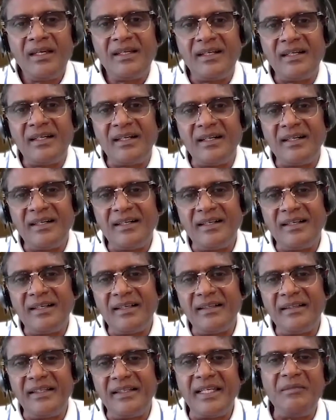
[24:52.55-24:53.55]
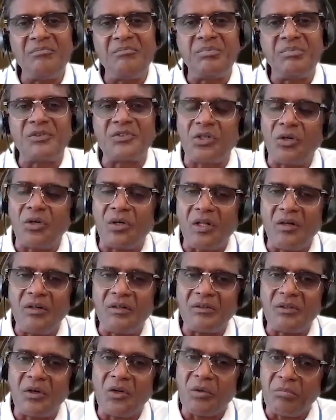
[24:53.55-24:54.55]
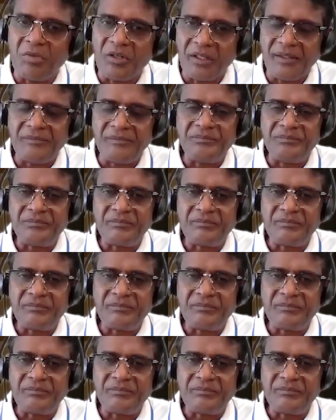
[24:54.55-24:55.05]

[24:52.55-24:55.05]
deep slowdown globally.